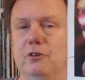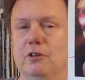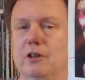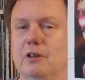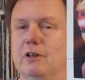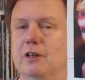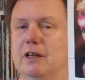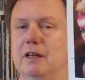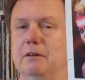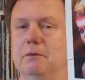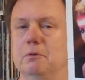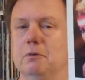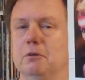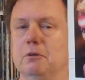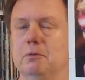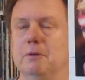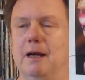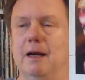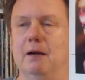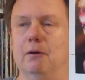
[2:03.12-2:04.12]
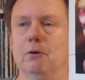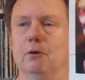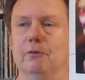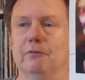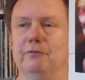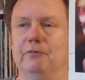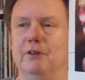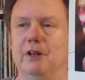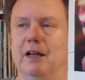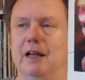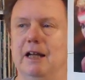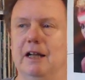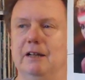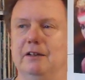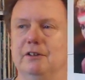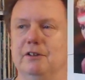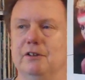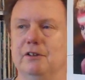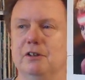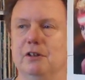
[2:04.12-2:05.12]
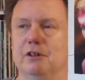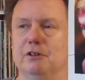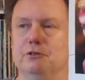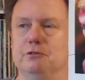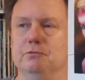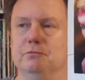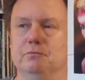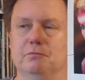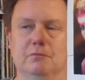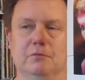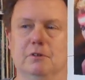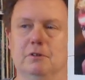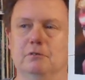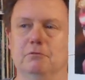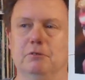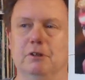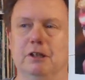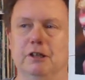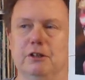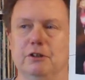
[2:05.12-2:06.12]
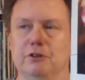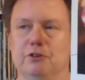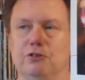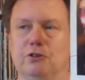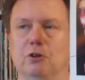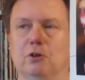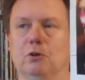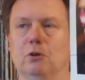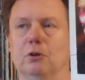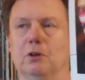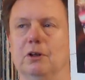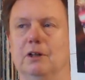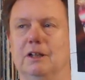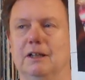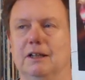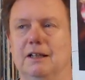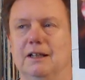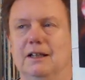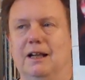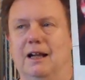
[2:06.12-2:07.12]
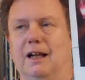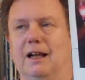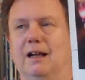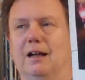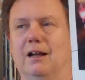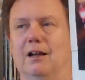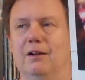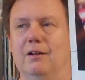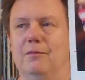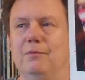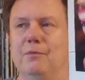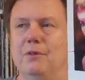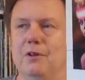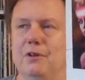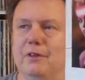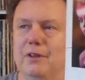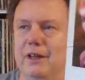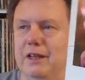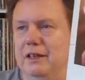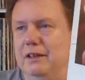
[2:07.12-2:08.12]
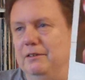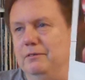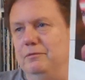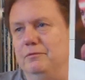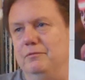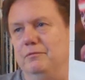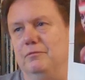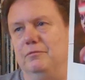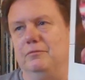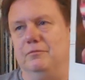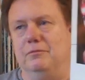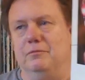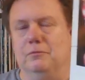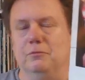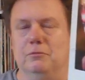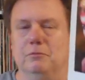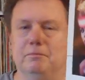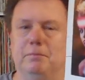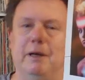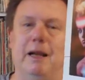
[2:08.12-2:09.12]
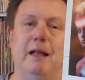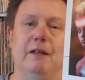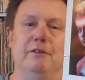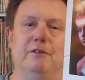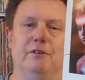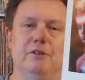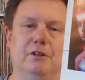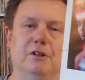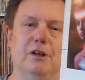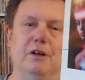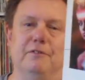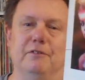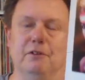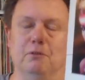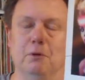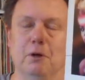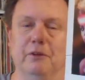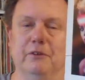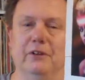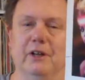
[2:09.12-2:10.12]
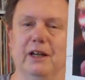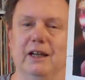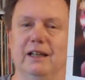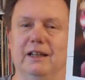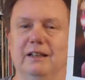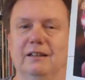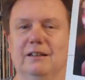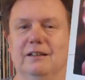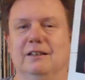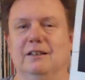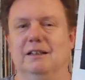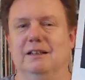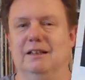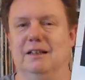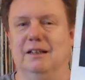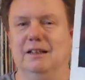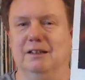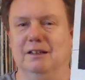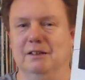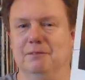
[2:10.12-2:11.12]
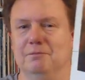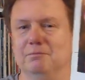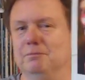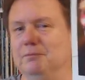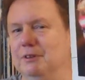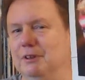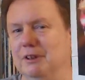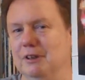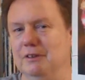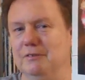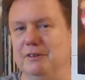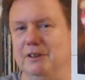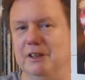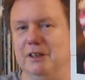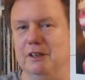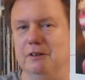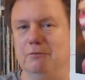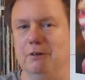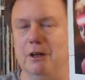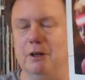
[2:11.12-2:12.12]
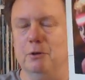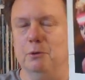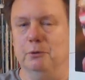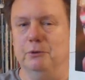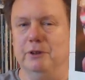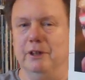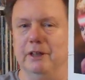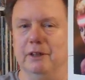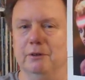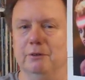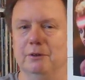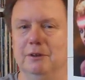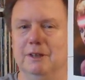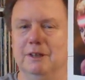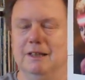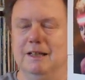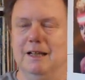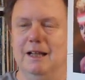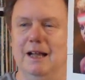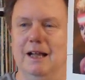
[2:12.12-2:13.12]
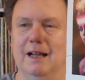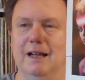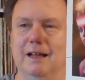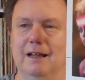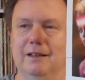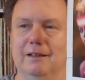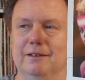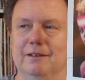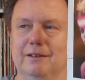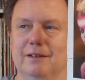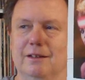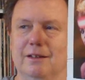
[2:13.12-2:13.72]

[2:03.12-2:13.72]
that they were aware of that had a really good song that they planned to cover one day, you know, if they get a record deal. And